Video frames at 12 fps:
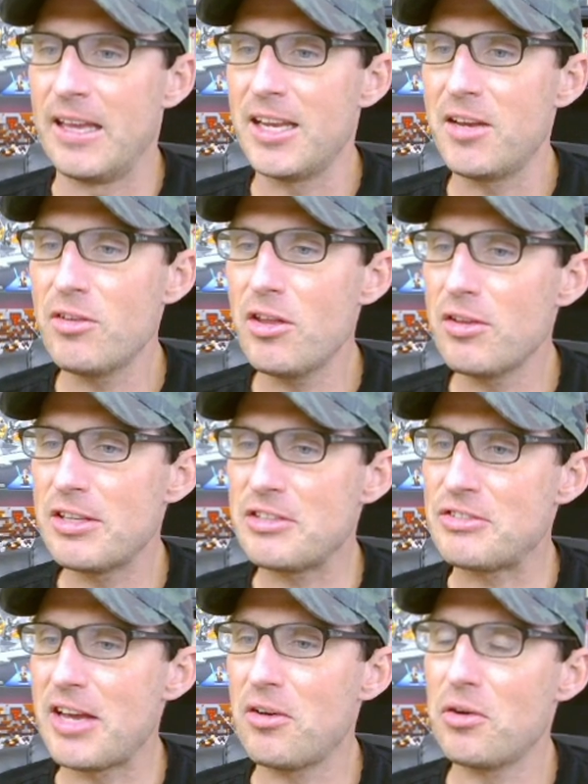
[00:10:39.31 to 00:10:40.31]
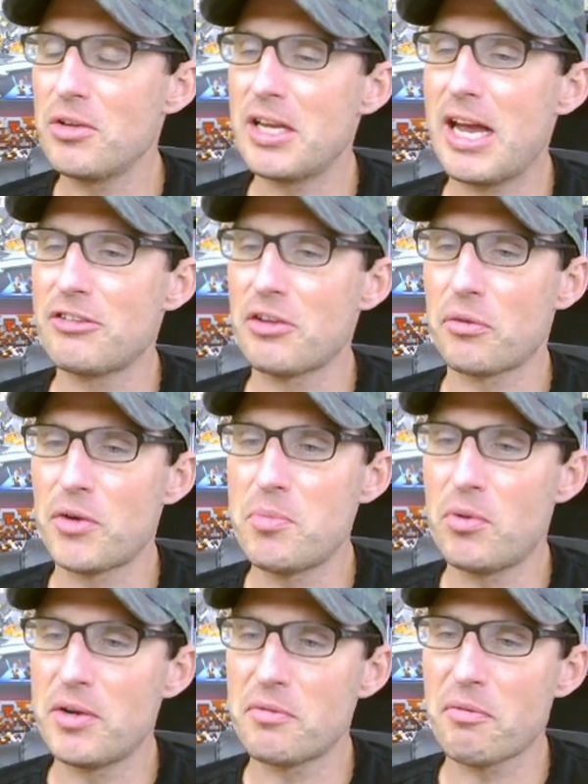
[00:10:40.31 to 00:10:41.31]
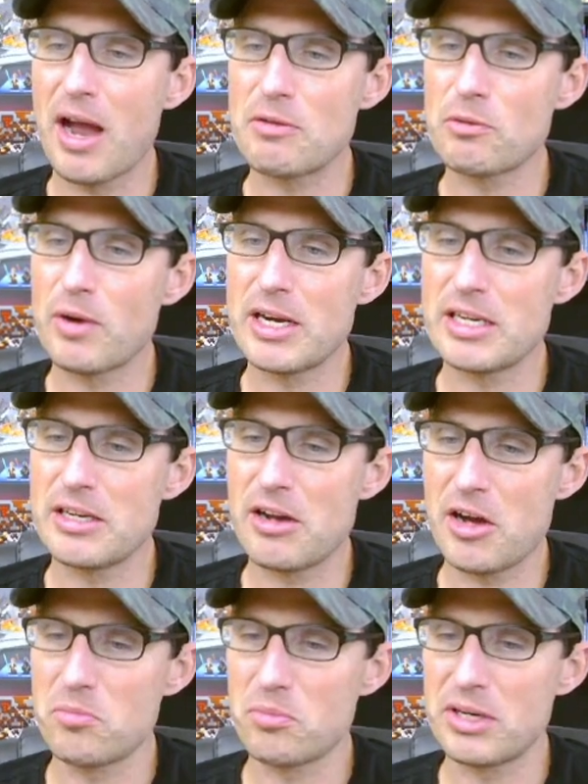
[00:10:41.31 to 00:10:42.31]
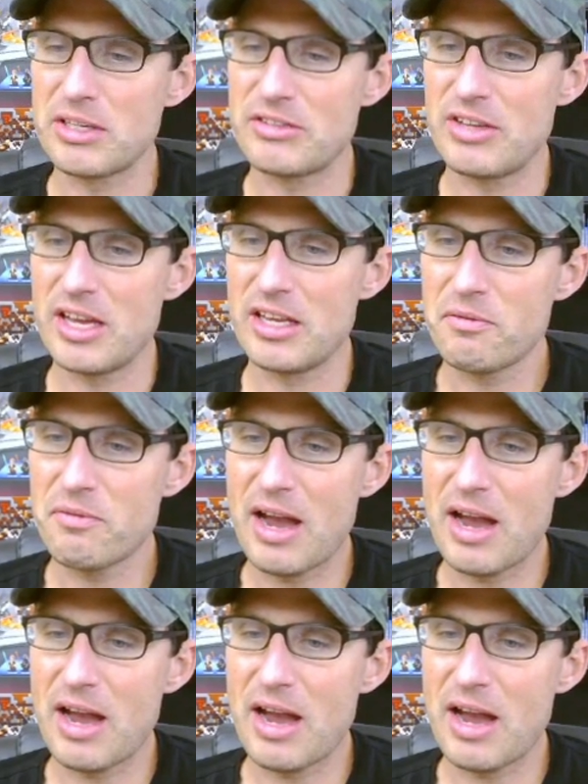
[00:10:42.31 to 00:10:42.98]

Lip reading: And even though this set only has a 3.5 rating on Brickset,